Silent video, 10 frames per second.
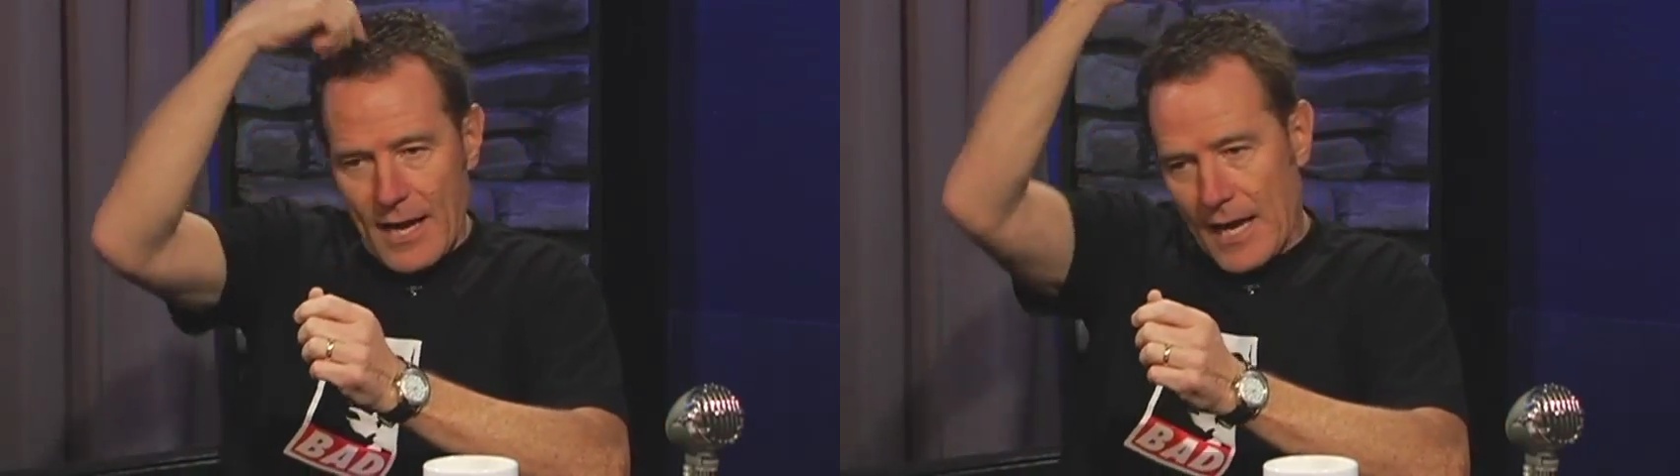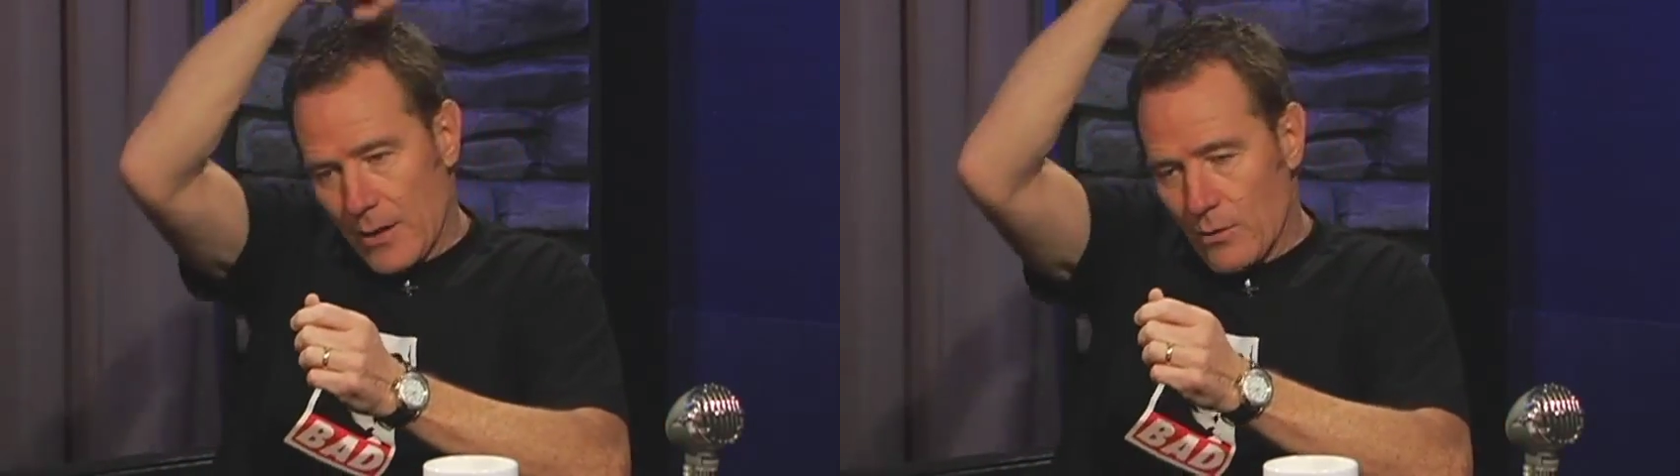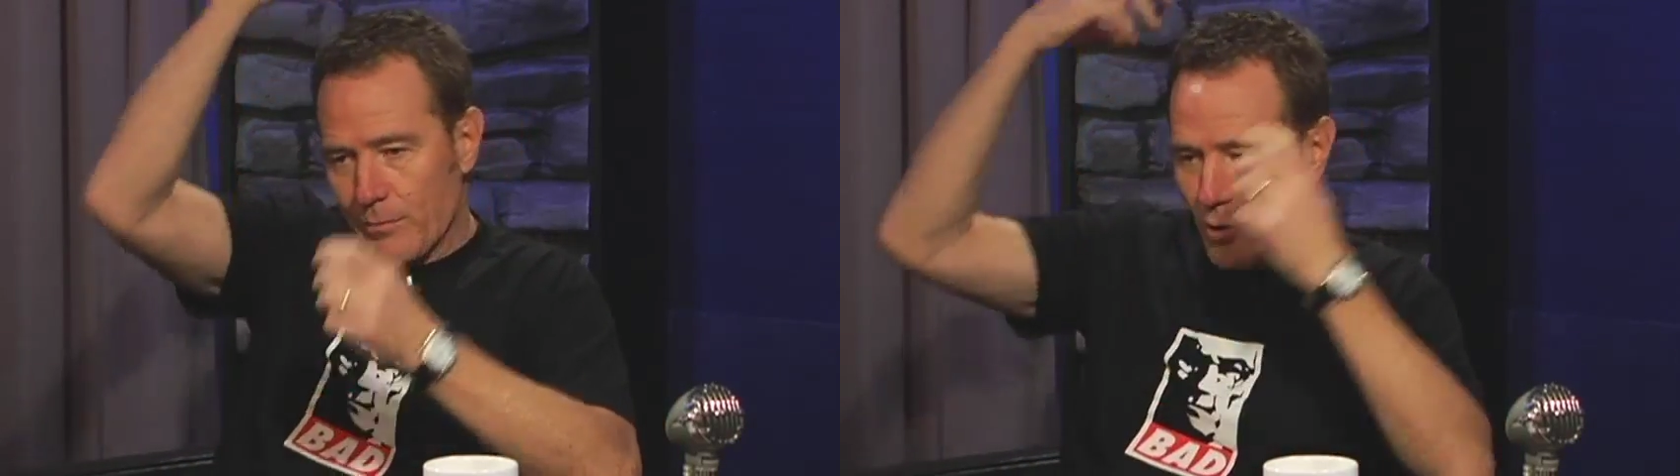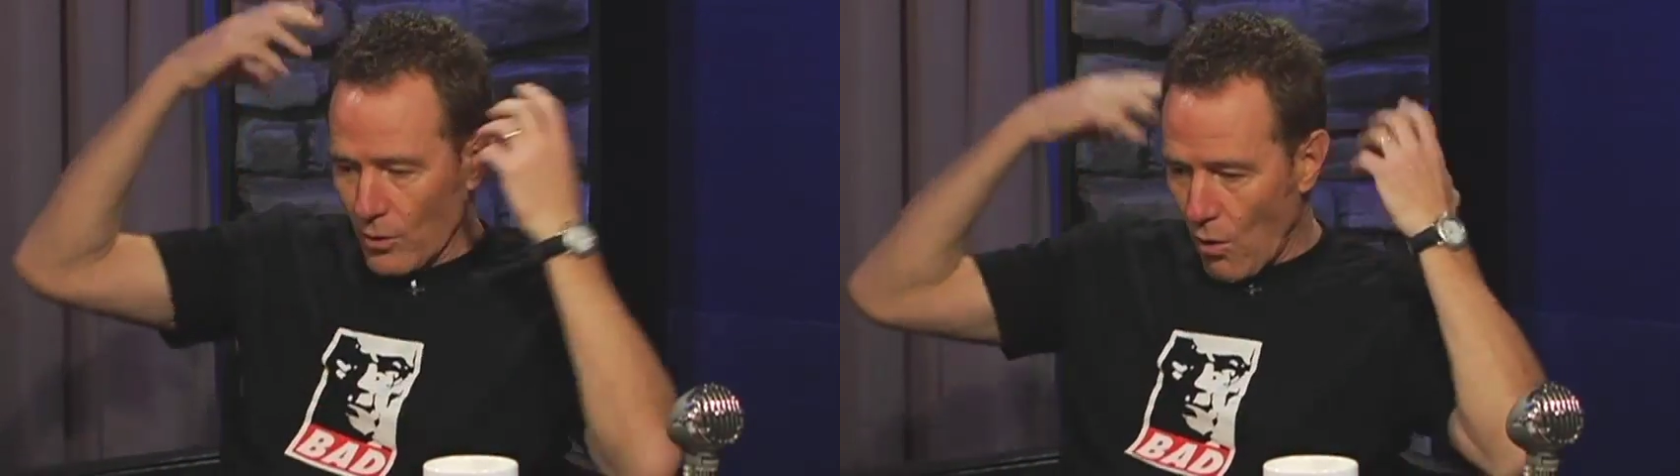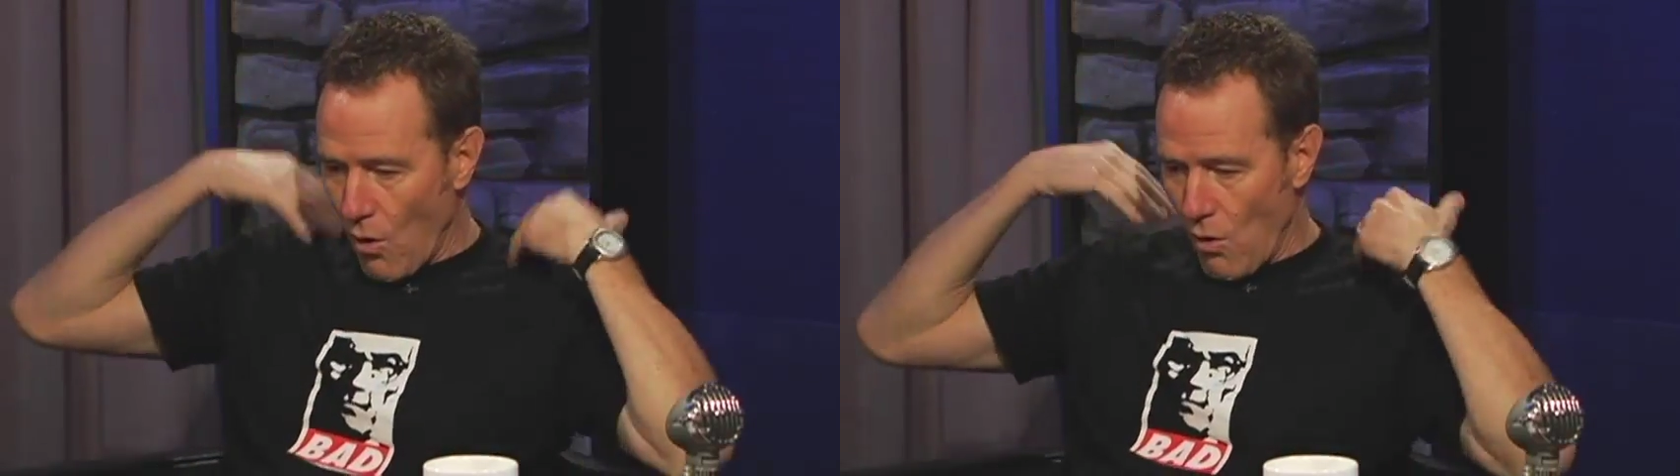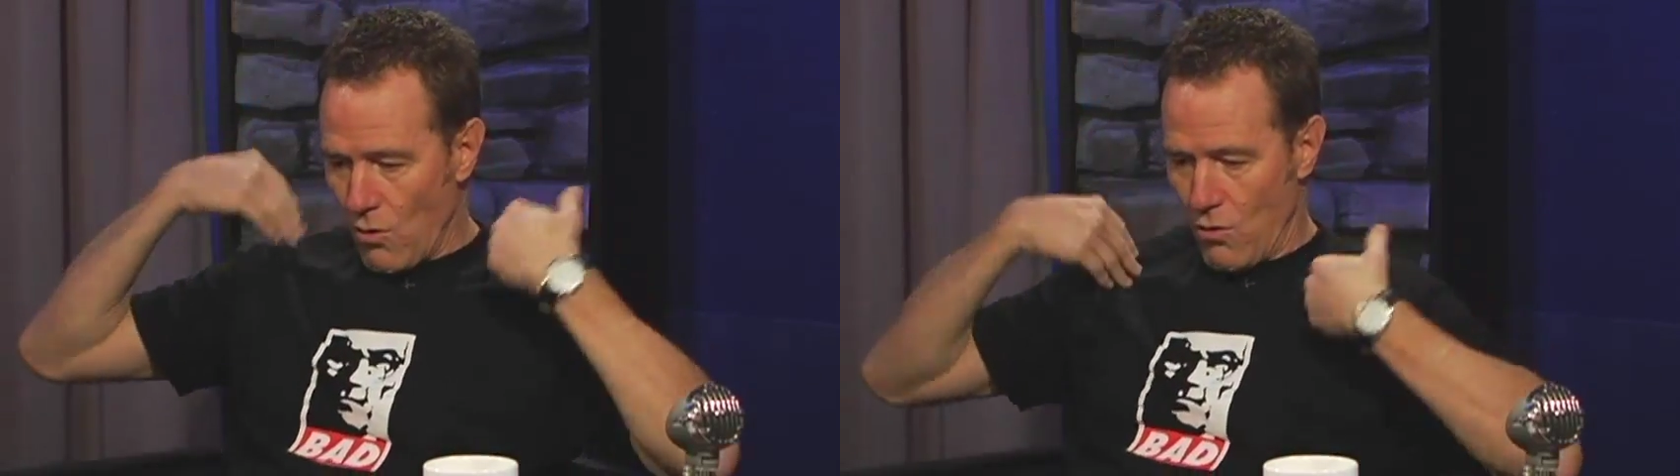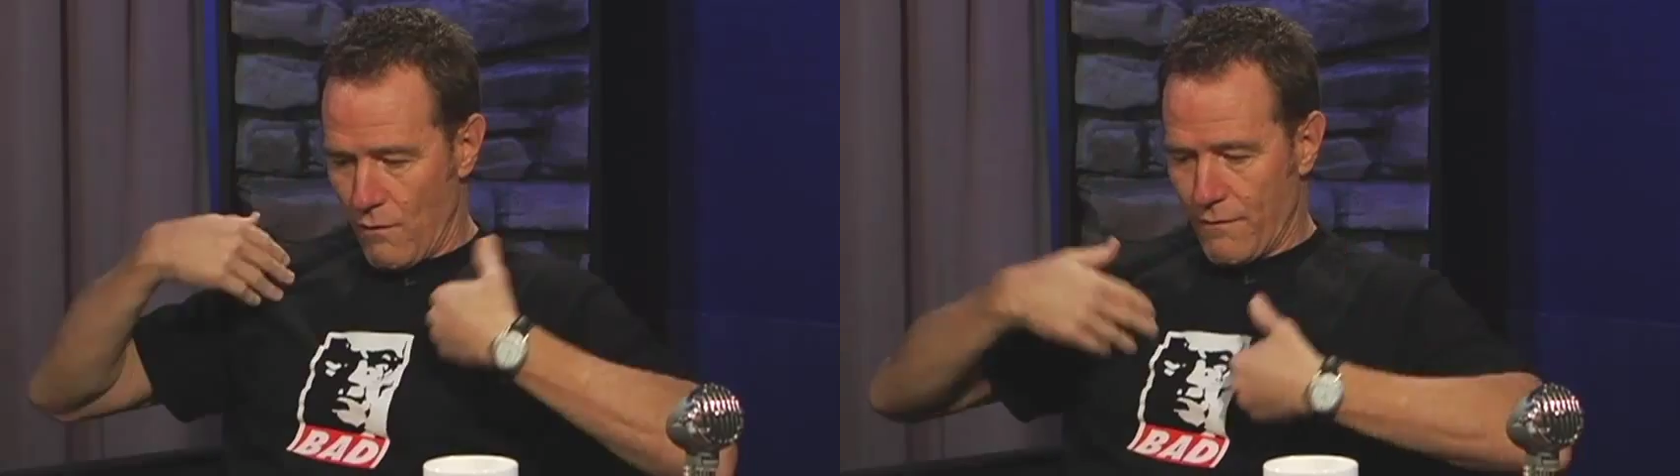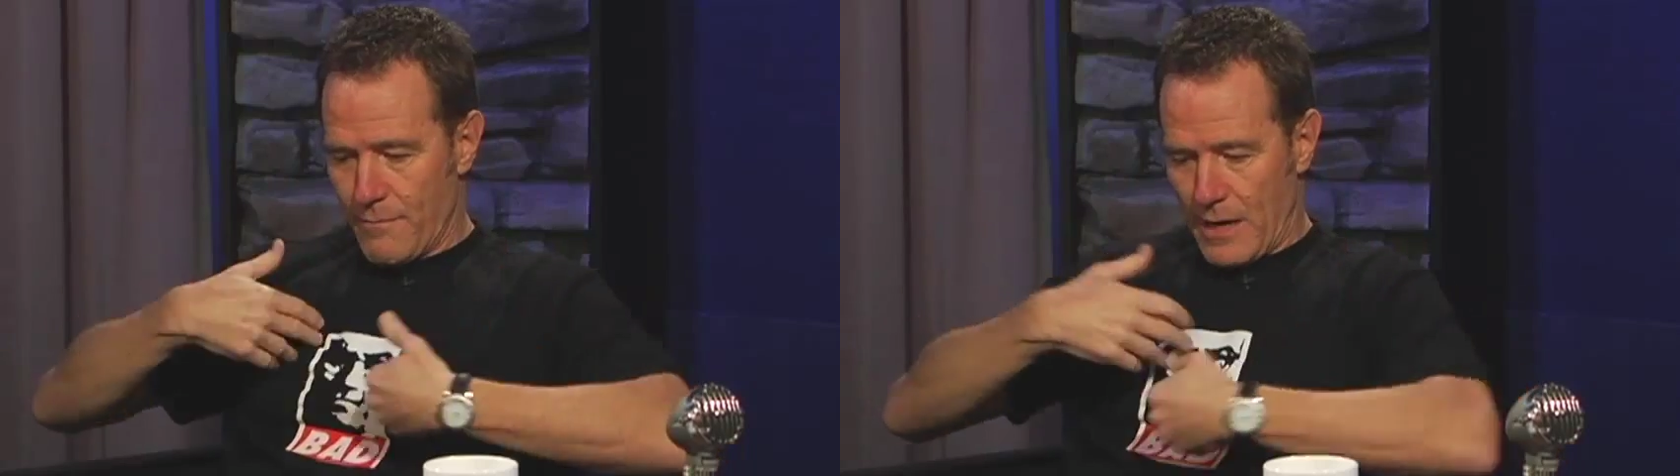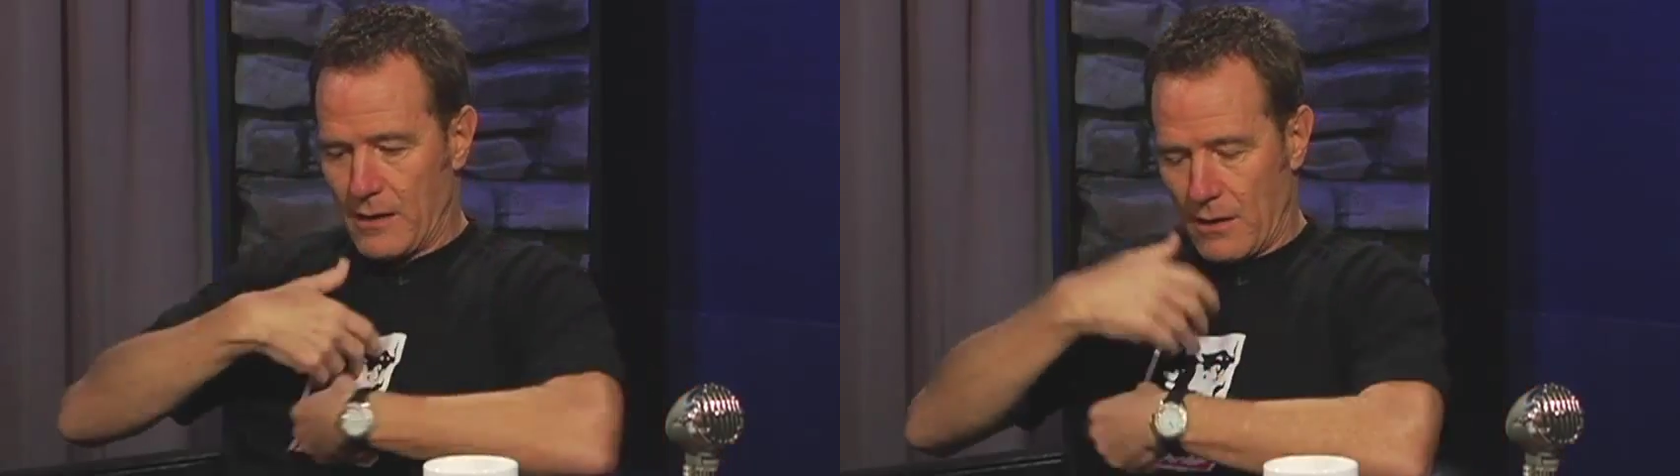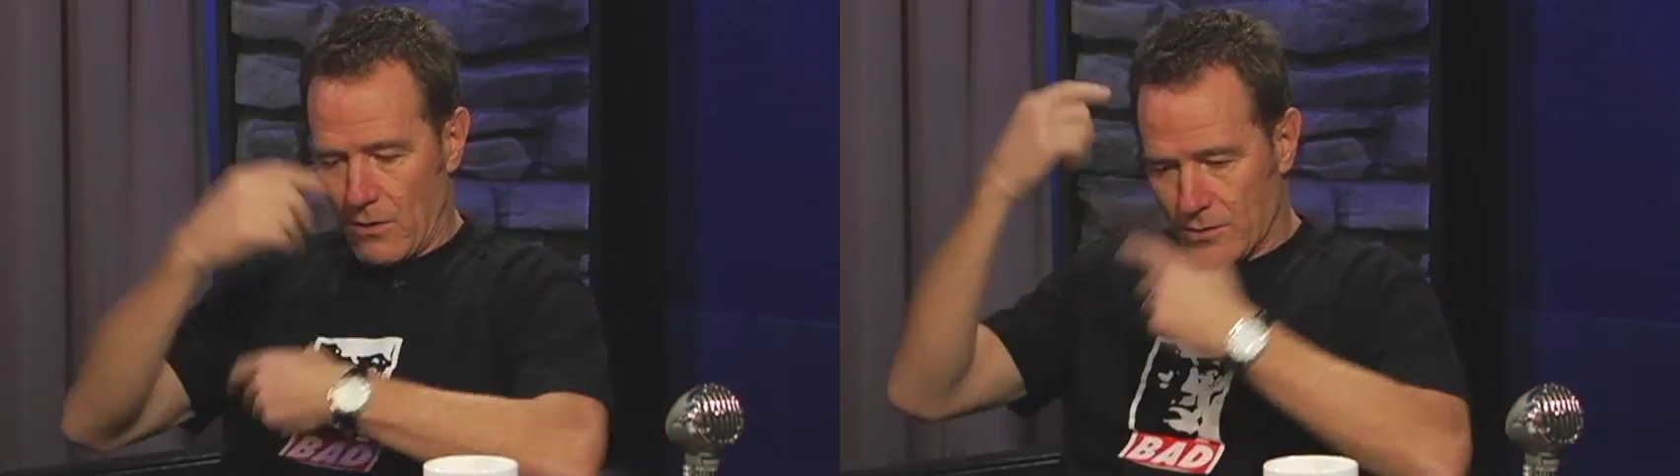and he would put it all over my
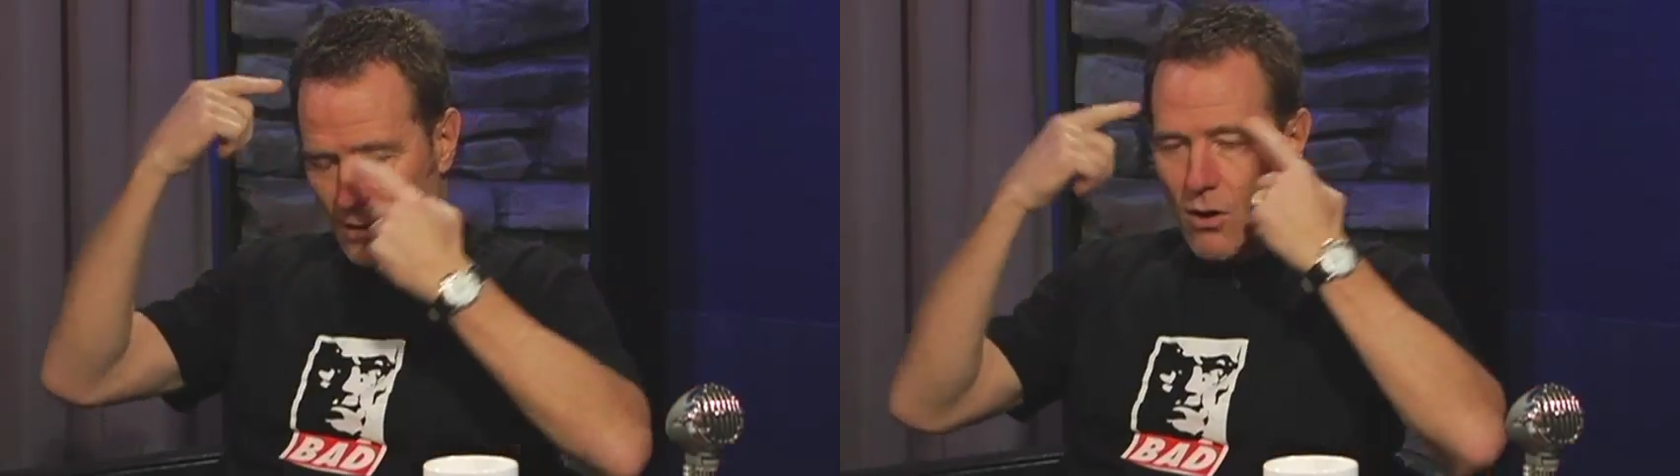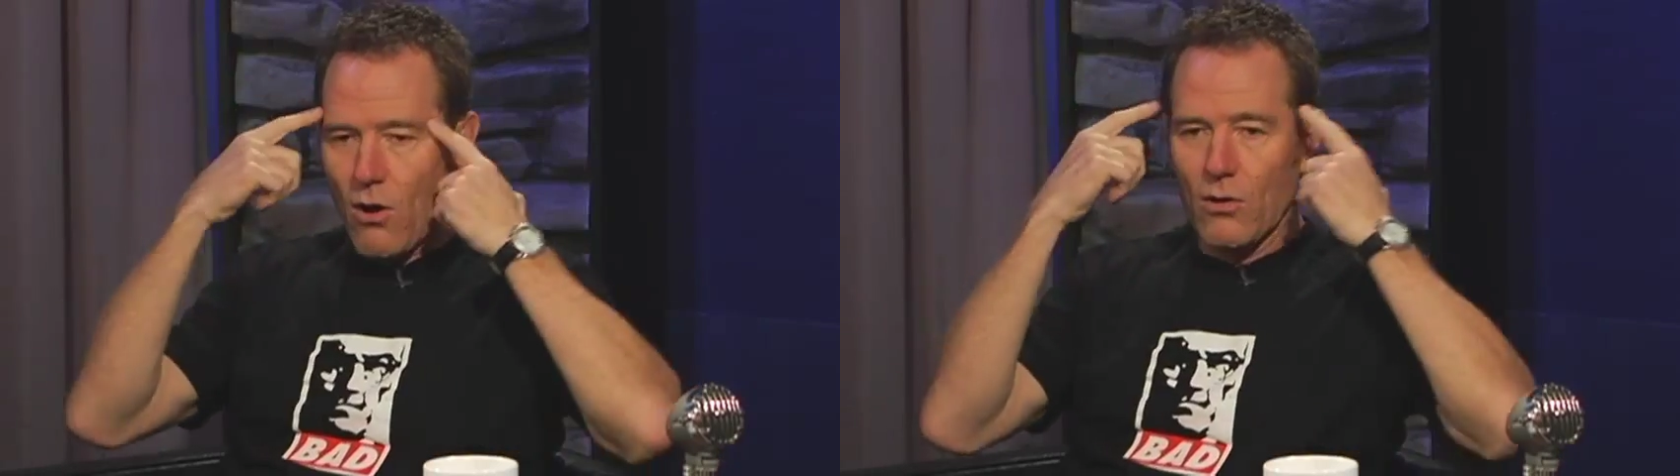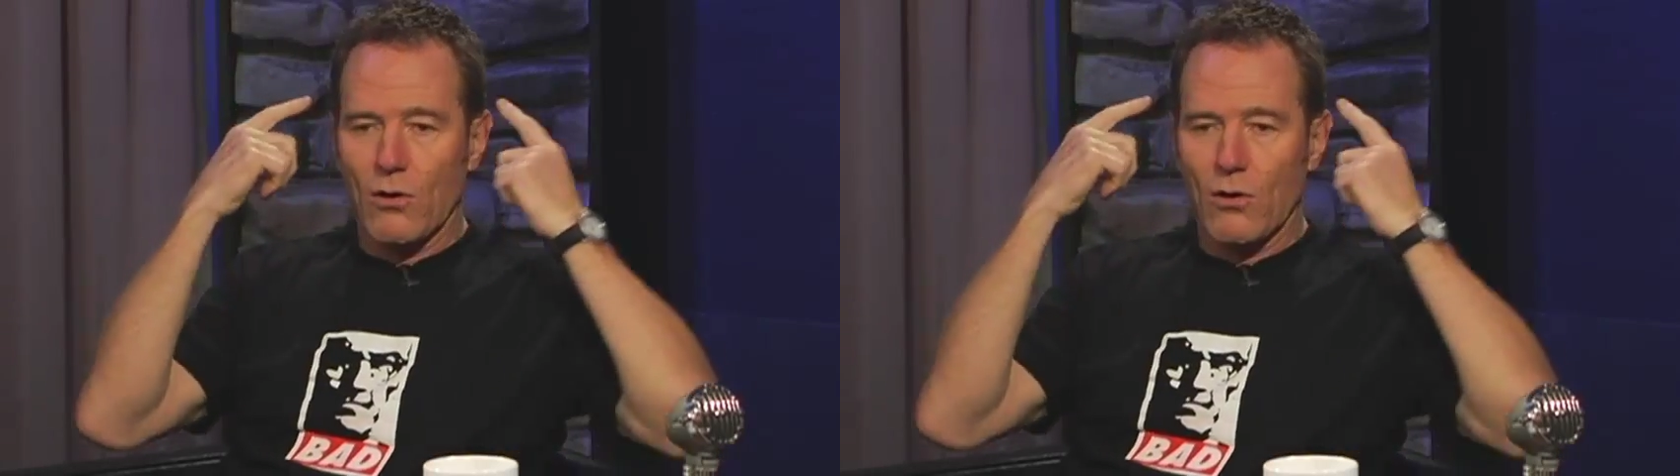clothes and all